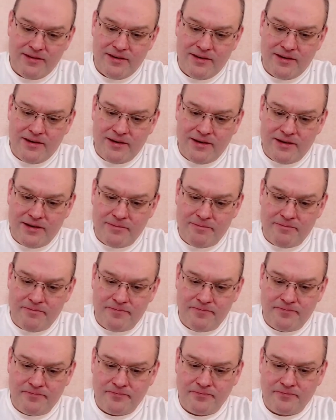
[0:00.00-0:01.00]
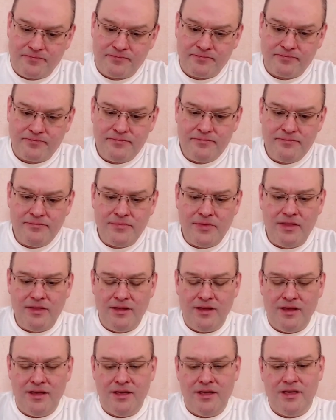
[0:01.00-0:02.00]
Um,
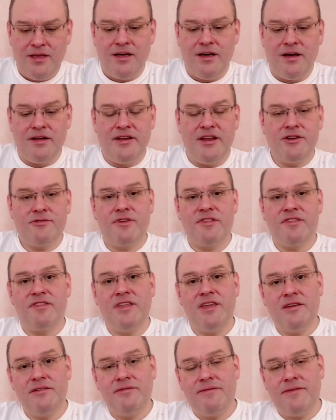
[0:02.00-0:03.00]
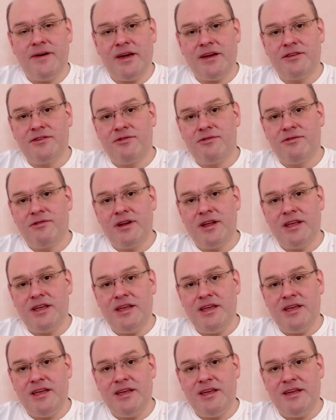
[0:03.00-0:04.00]
an interesting factor
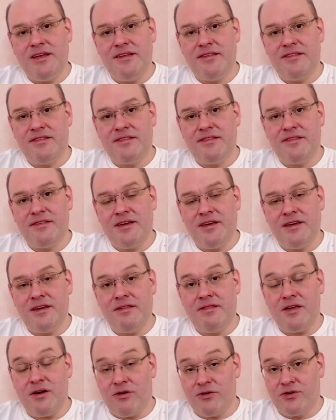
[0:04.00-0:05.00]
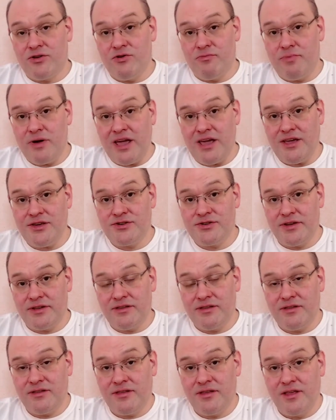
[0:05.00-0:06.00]
is uh, the occupation.
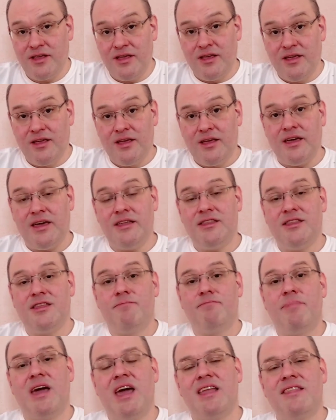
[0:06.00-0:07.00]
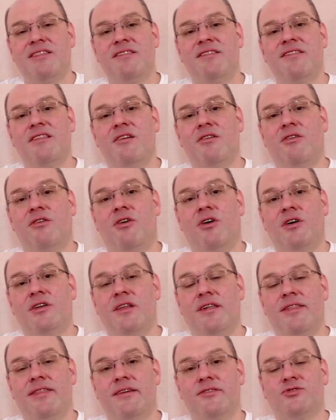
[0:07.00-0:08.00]
It depends
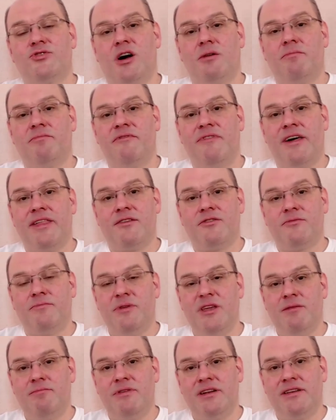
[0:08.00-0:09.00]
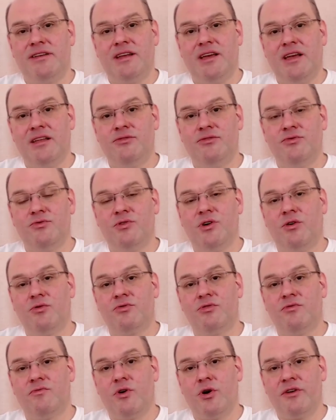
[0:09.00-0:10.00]
on the job whether people tend to go
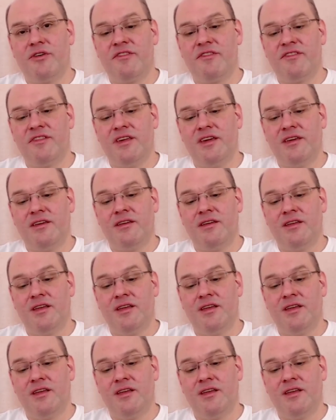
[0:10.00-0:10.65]
to work sick.